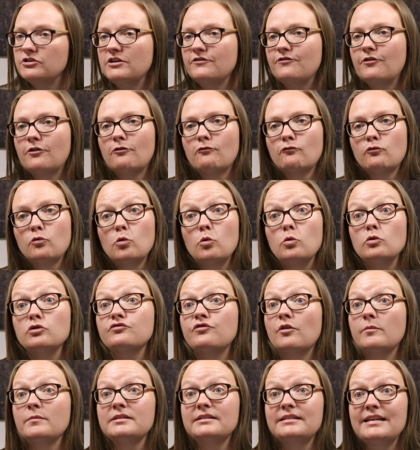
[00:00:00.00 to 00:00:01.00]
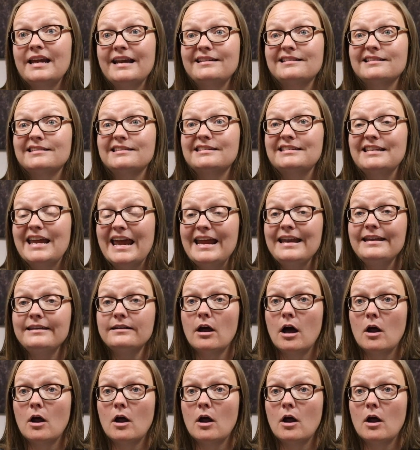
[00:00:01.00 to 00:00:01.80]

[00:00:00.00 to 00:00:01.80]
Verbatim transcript: different rules from state to state